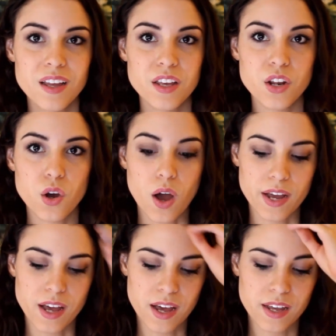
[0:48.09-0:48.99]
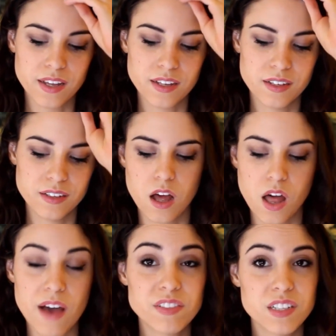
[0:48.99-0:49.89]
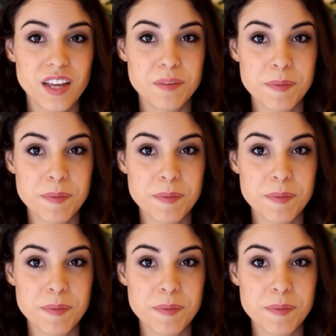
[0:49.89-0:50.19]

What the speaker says: I'll have to like